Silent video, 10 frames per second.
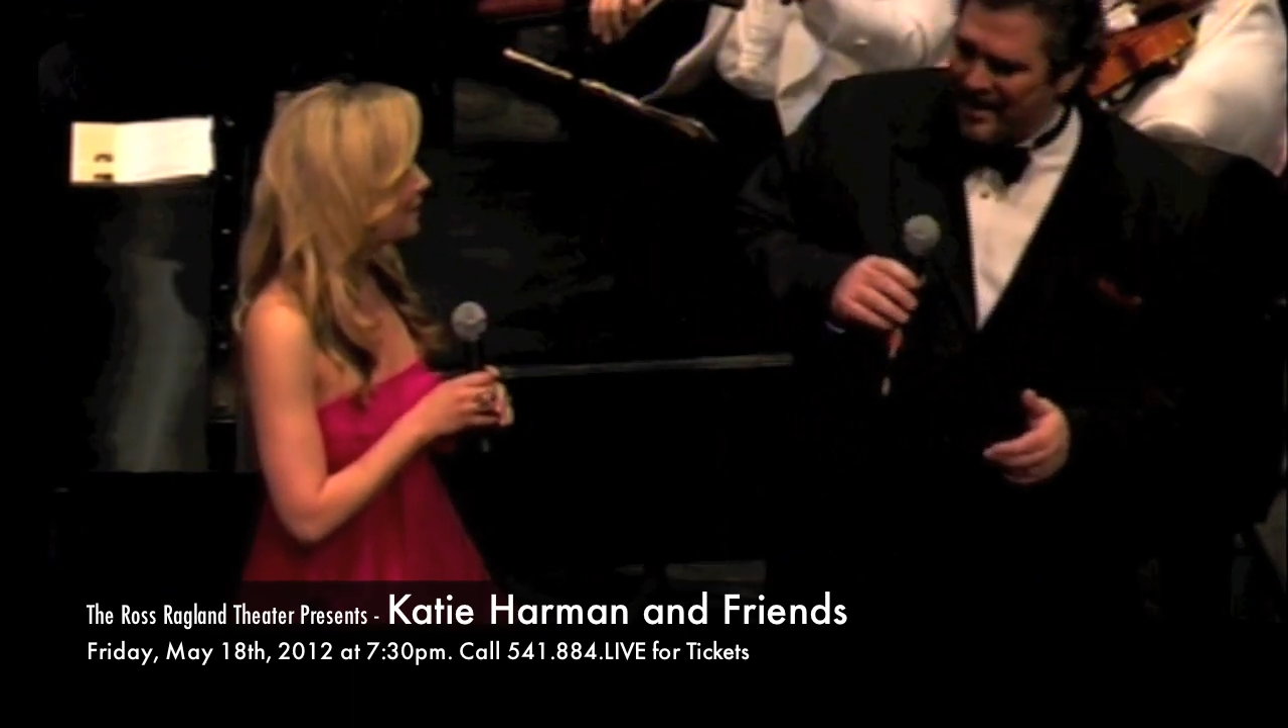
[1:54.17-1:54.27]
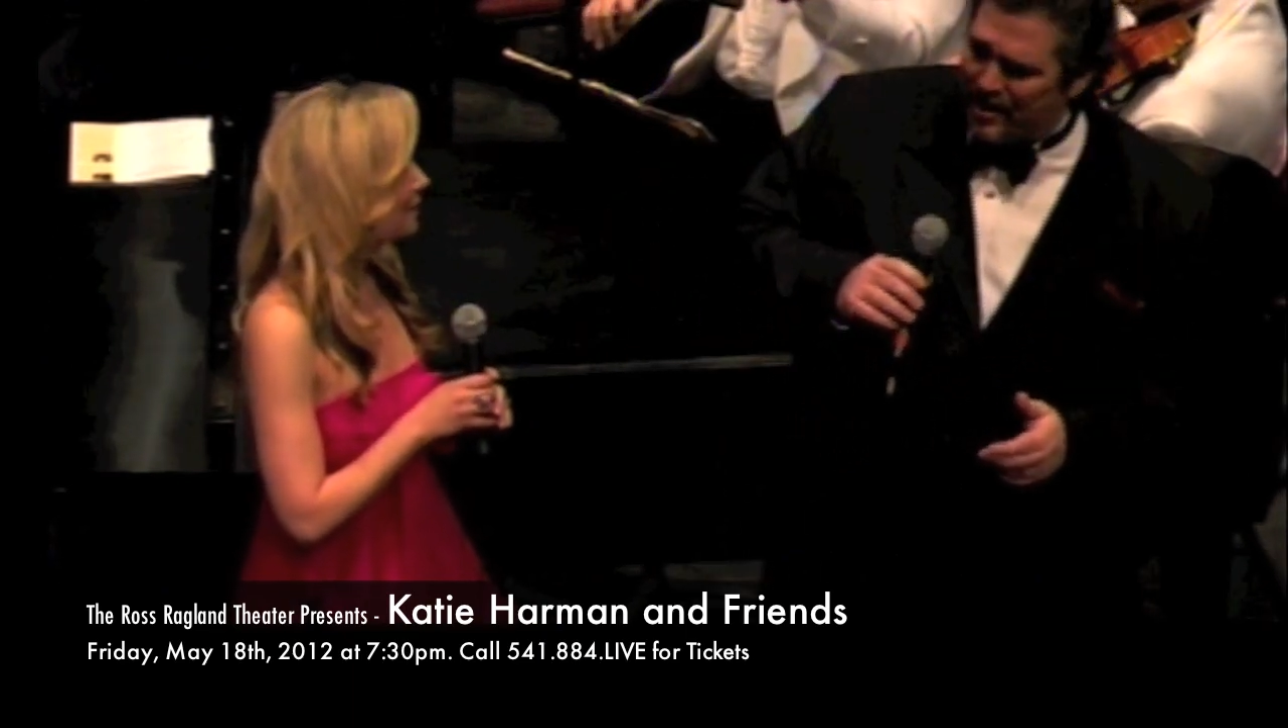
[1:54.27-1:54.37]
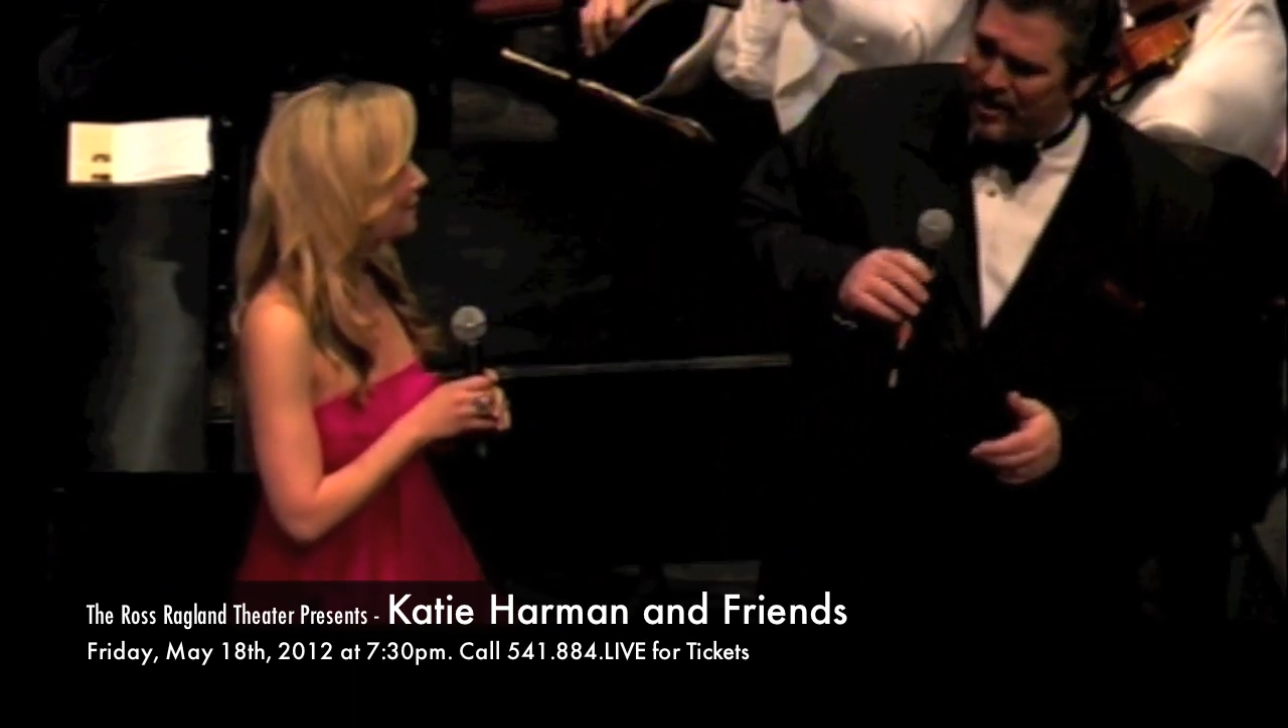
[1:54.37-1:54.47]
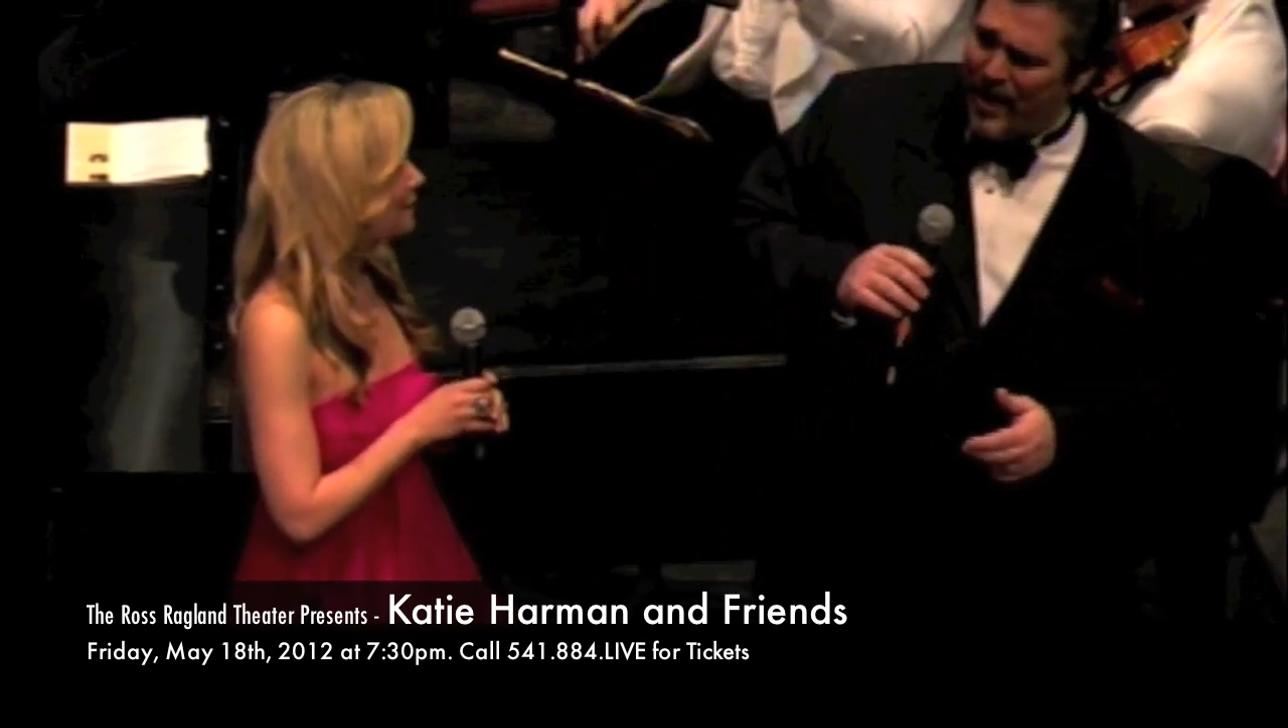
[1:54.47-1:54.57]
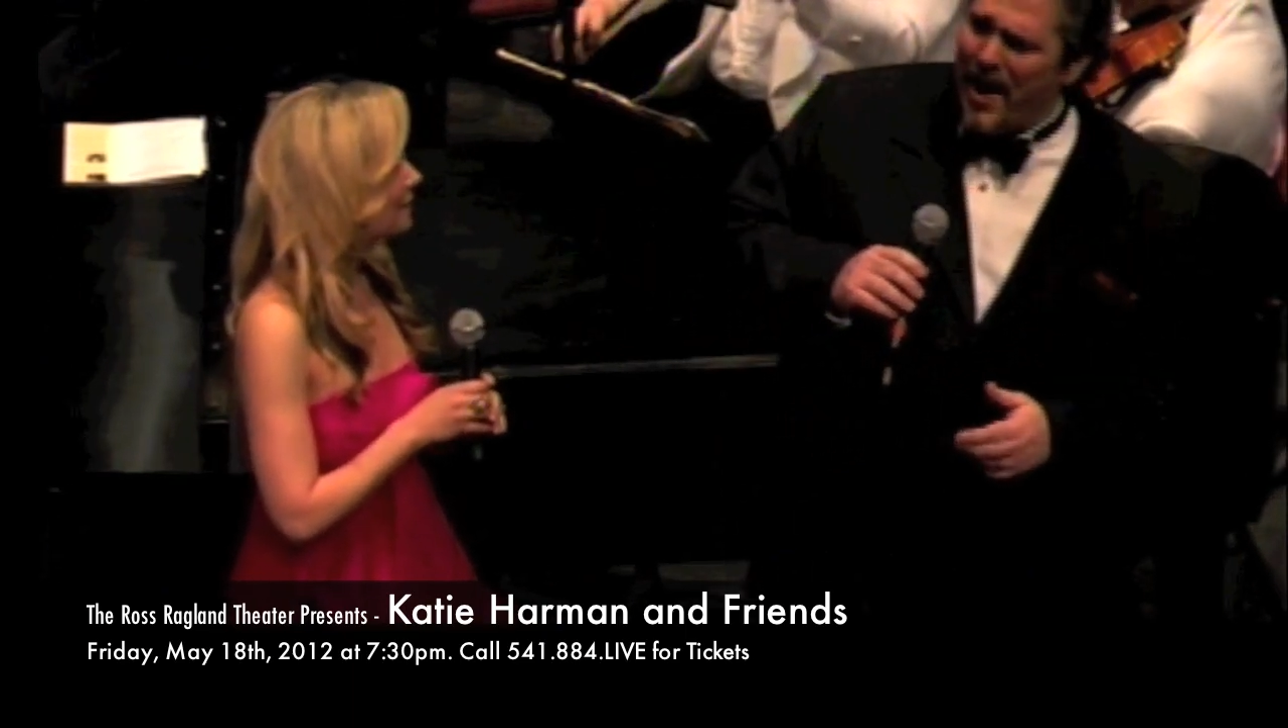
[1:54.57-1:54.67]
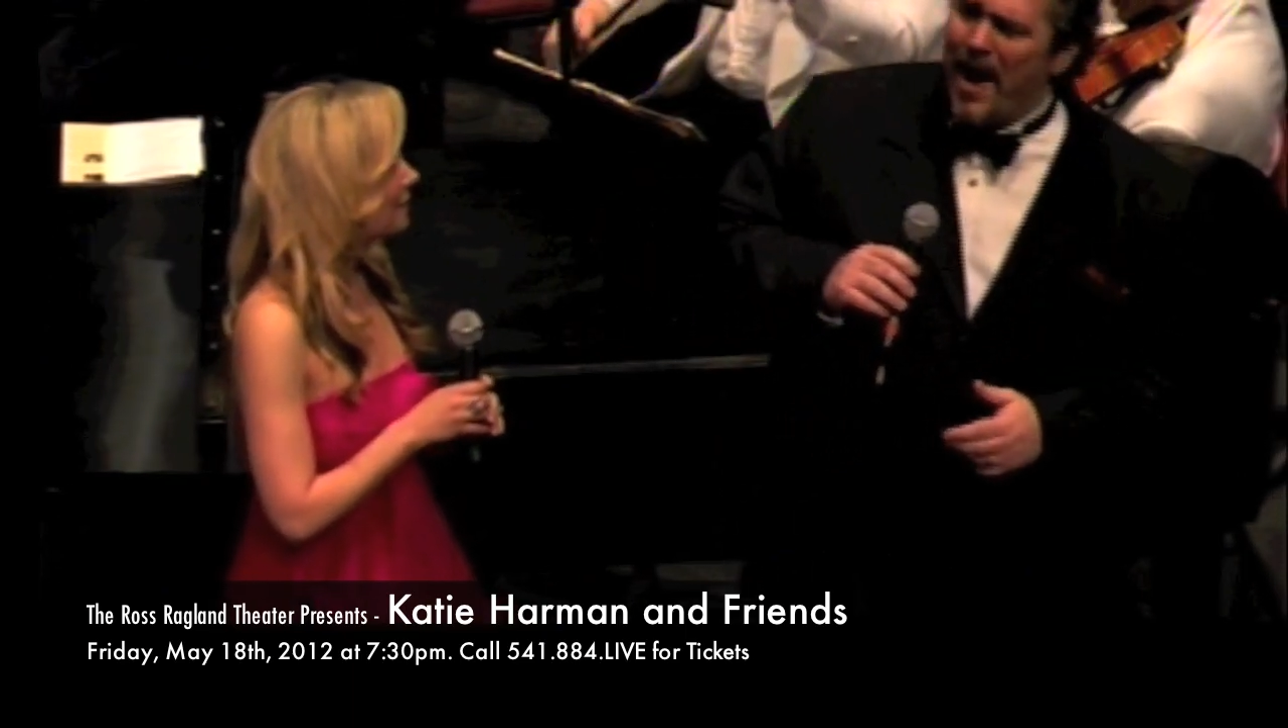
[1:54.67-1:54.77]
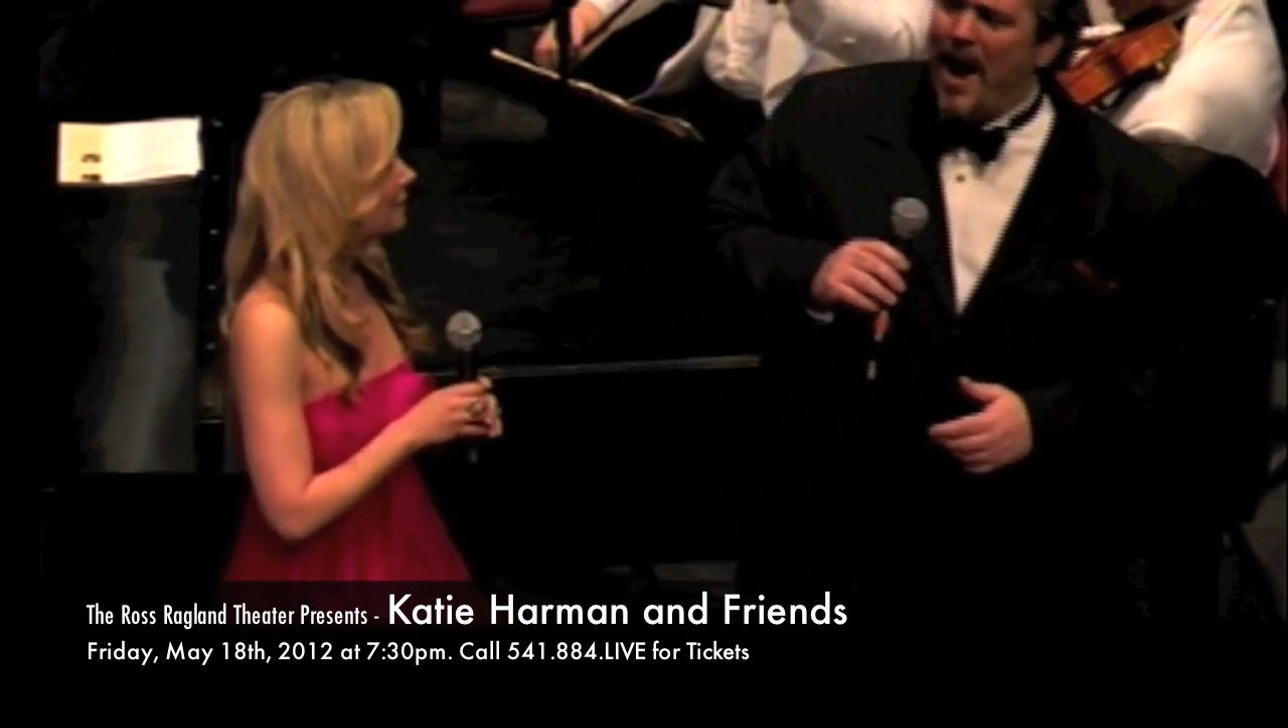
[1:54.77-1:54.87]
Zeller